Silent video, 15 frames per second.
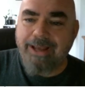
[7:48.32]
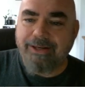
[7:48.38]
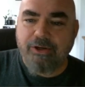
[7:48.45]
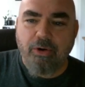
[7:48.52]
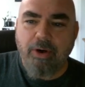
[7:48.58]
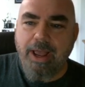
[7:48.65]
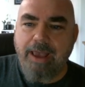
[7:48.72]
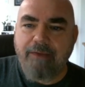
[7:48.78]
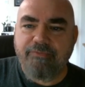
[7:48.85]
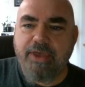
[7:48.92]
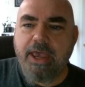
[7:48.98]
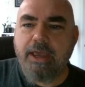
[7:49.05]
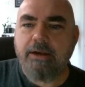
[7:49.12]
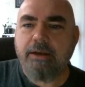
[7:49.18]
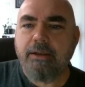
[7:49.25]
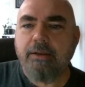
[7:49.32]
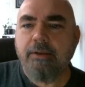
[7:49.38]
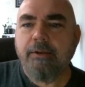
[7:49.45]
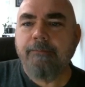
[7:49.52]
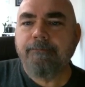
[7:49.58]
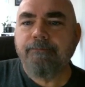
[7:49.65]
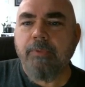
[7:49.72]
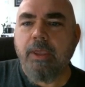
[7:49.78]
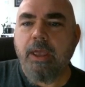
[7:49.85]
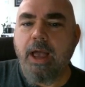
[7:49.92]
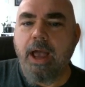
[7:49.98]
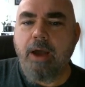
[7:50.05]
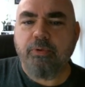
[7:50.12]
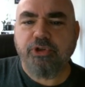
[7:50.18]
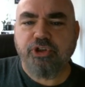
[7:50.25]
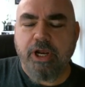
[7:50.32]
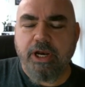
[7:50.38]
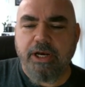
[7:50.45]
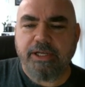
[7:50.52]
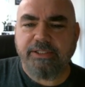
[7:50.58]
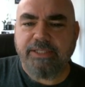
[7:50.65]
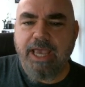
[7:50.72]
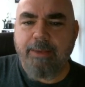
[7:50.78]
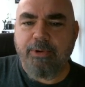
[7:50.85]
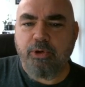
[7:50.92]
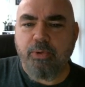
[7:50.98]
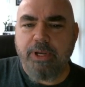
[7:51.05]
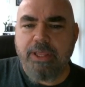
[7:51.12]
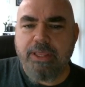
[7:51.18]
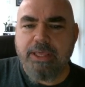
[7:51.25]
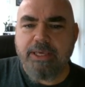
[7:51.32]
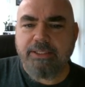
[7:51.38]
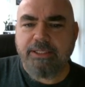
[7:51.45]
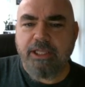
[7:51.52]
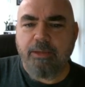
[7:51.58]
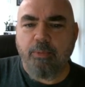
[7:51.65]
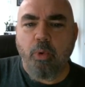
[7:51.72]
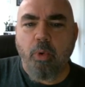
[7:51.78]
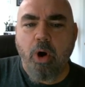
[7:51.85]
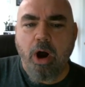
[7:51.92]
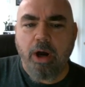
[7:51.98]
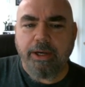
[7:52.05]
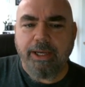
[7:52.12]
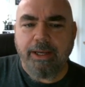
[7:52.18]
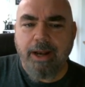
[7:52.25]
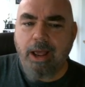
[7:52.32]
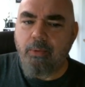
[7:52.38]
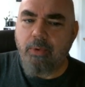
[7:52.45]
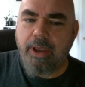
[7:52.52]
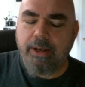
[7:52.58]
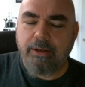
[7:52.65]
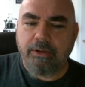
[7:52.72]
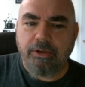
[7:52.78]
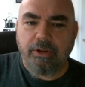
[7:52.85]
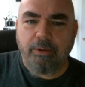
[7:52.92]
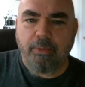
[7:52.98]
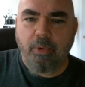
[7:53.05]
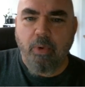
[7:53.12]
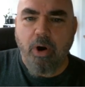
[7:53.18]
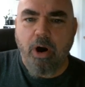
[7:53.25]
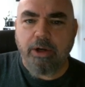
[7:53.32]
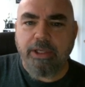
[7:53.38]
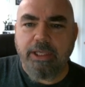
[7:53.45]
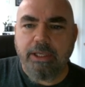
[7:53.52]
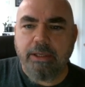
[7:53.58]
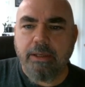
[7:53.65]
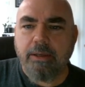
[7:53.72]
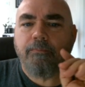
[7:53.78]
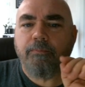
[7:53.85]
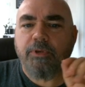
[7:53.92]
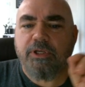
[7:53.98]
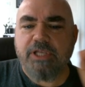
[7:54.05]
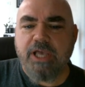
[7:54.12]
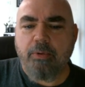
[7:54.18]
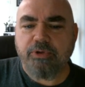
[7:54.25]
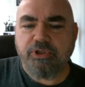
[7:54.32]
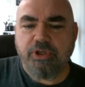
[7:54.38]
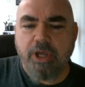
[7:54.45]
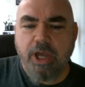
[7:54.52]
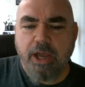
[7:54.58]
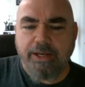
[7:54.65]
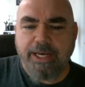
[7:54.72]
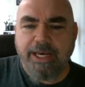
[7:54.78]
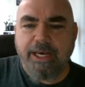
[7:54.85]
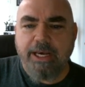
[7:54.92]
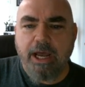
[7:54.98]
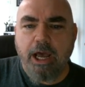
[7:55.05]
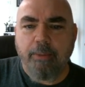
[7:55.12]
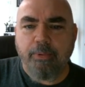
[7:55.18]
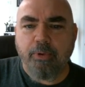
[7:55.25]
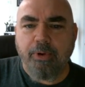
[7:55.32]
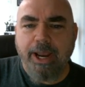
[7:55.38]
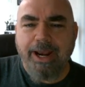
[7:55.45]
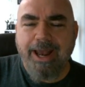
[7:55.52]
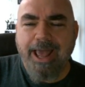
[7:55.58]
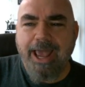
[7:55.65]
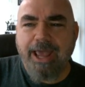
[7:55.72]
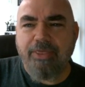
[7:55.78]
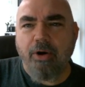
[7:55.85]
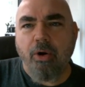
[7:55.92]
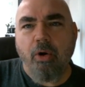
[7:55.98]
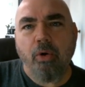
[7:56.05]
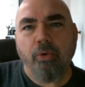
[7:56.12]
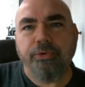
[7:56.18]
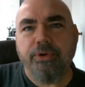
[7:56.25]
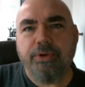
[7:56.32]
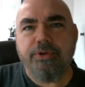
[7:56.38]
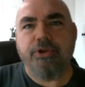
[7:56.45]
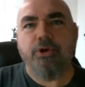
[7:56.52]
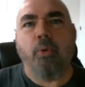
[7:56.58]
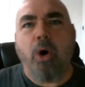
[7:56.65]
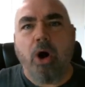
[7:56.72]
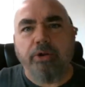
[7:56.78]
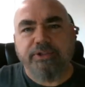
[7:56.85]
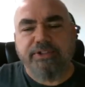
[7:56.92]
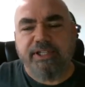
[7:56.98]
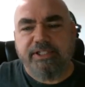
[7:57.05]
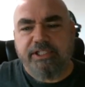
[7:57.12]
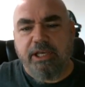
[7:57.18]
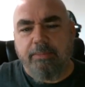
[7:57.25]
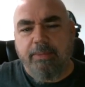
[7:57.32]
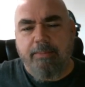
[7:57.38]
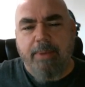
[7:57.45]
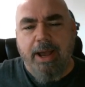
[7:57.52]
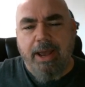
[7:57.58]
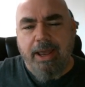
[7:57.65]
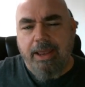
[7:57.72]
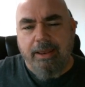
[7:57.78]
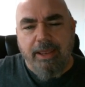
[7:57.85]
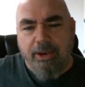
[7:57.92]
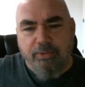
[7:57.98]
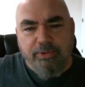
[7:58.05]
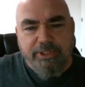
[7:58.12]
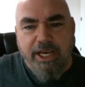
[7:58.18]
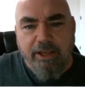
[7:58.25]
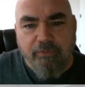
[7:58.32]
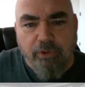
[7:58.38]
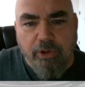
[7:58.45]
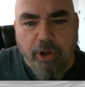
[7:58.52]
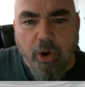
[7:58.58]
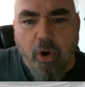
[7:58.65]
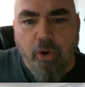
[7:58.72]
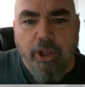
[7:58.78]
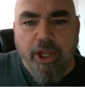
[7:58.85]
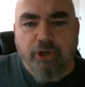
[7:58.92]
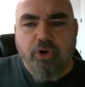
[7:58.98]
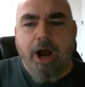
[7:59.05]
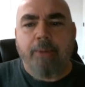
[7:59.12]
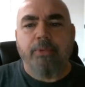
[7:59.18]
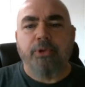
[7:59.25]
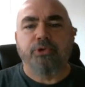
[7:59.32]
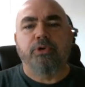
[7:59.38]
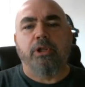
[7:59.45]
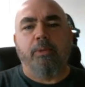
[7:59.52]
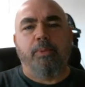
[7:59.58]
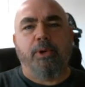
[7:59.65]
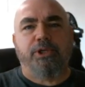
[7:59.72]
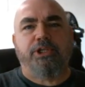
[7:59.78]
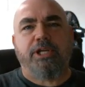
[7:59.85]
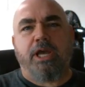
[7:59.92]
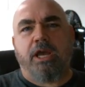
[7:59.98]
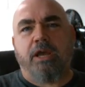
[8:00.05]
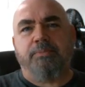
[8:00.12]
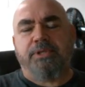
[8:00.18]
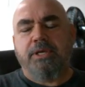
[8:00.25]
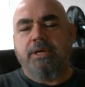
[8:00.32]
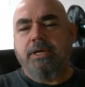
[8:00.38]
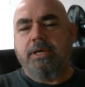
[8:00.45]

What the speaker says: I don't have that. I was trying to decide between this and the Milwaukee, and I went to the Milwaukee because I needed to upgrade. I had the old DeWalt system and it was getting really old. I dropped the drill a bunch of times.